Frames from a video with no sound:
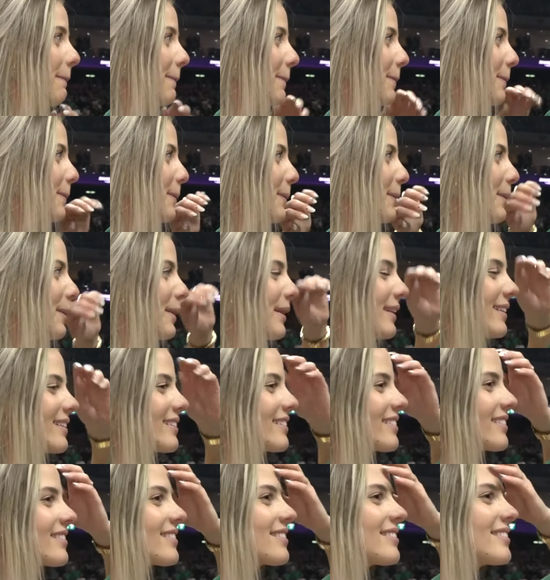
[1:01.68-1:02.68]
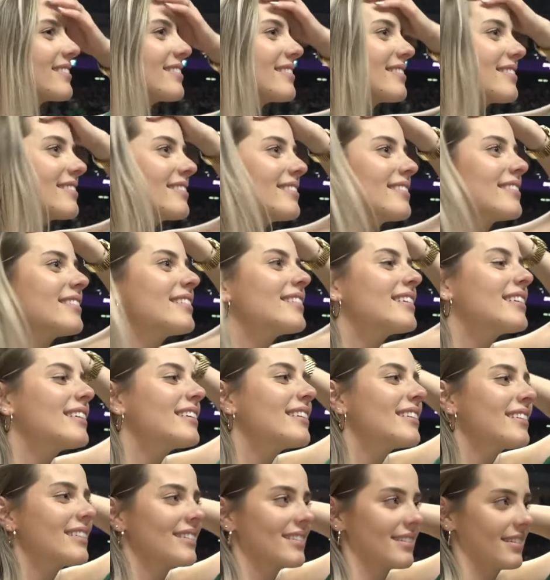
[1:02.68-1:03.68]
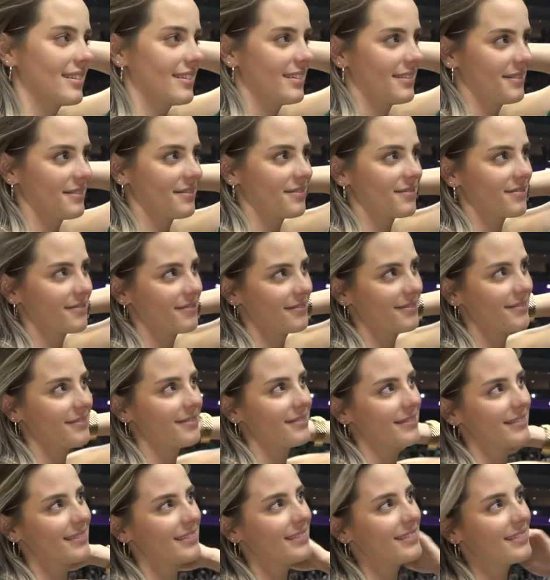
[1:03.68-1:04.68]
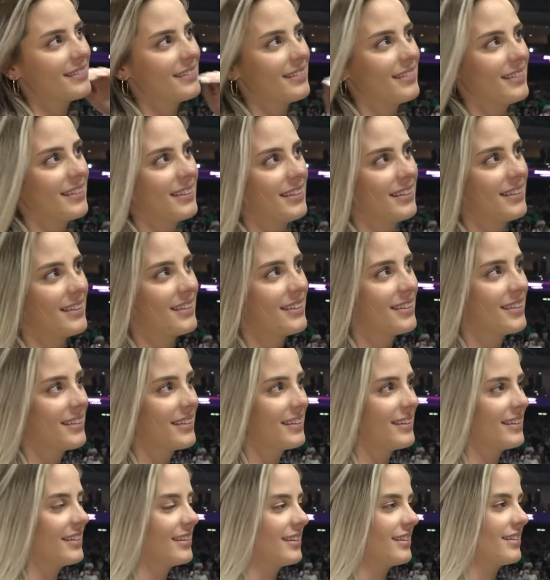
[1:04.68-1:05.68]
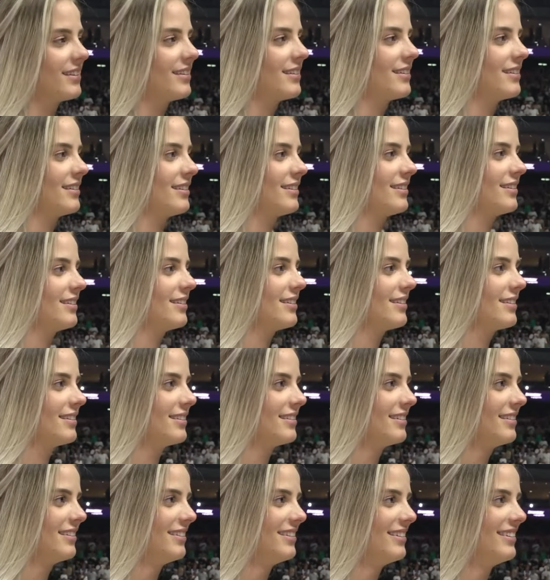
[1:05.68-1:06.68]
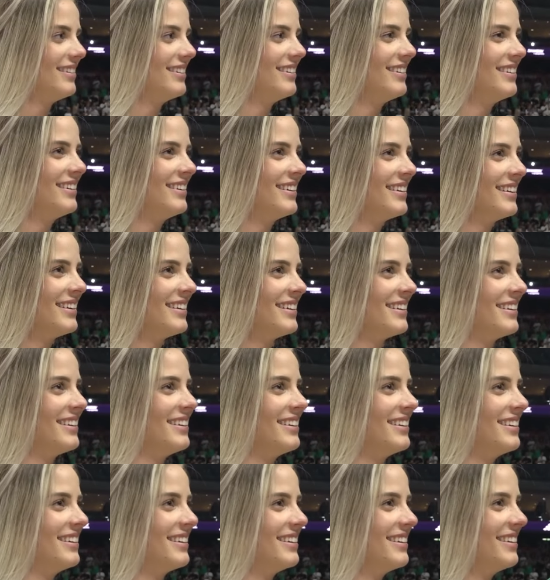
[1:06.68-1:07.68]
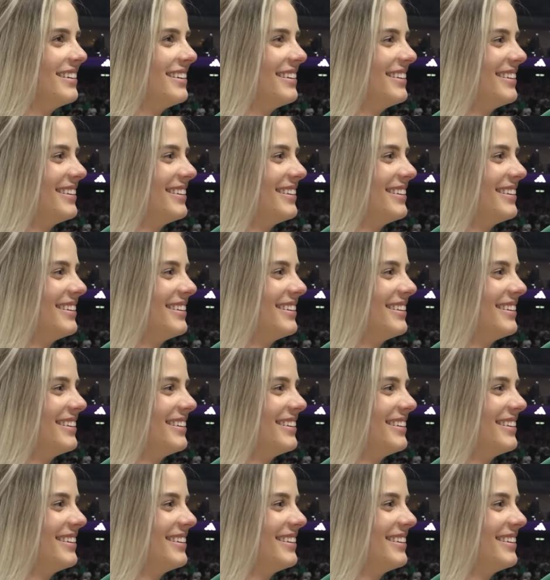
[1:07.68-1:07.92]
The person shown says nothing.